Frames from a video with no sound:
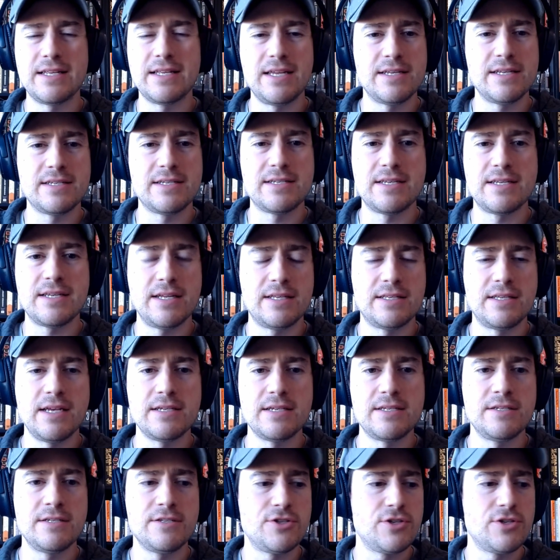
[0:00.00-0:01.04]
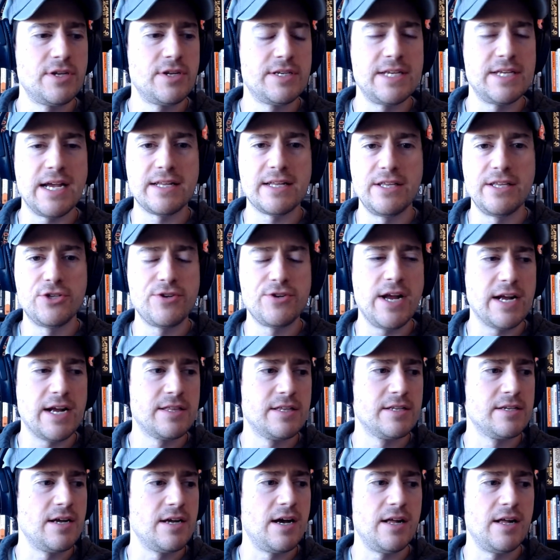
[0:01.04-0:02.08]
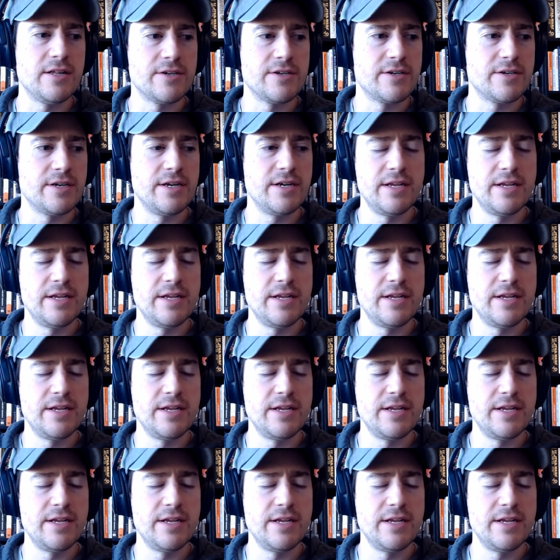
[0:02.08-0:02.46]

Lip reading: It doesn't exactly track the dollar.